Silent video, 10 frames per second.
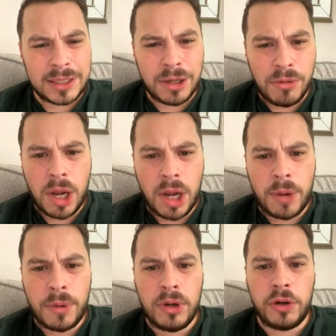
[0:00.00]
don't know
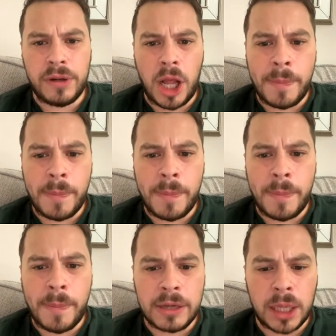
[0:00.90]
an awful lot
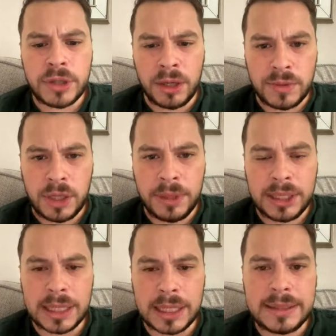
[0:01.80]
about Joao Pedro, I'll be
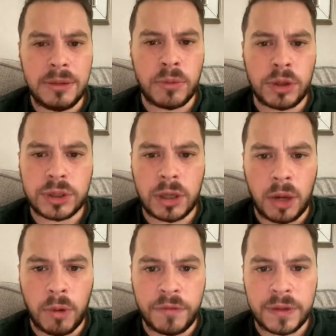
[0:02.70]
honest with you, because I
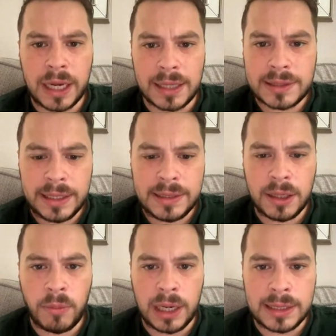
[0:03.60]
didn't watch a lot of Watford
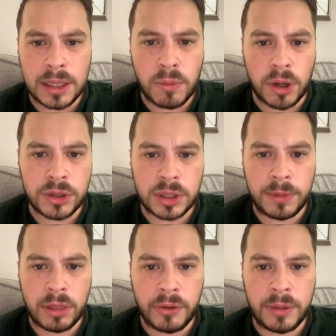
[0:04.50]
last season. And when I did
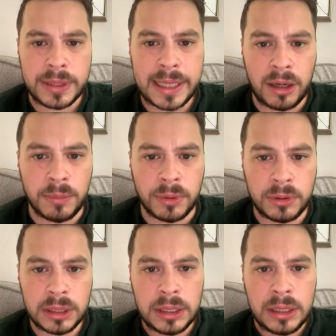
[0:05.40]
watch them, I thought they were
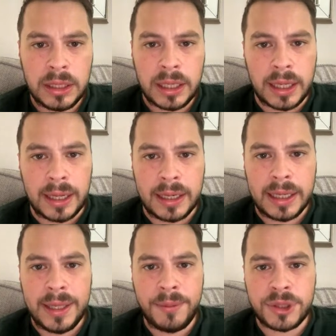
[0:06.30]
terrible.
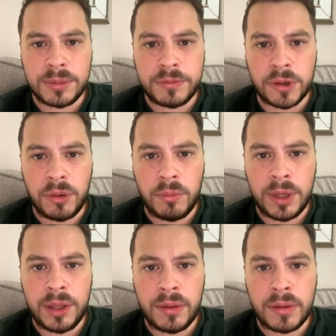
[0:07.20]
And he was up
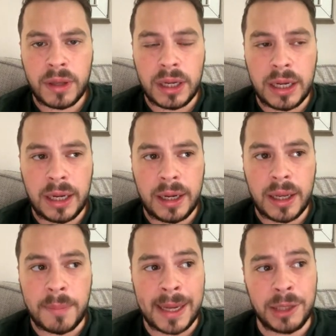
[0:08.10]
front with
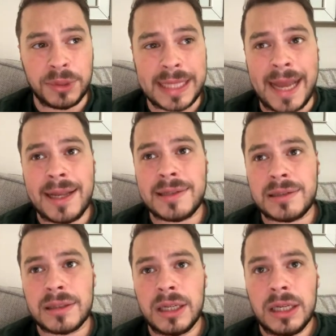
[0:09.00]
Emmanuel
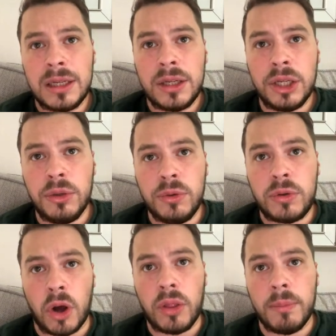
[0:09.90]
Dennis, who
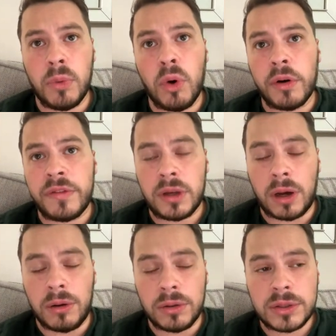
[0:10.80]
got more of the
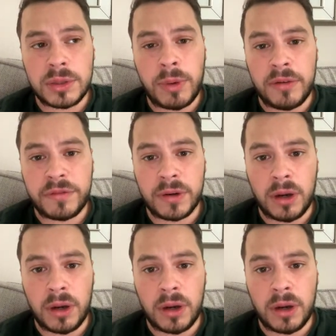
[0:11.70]
goals and went for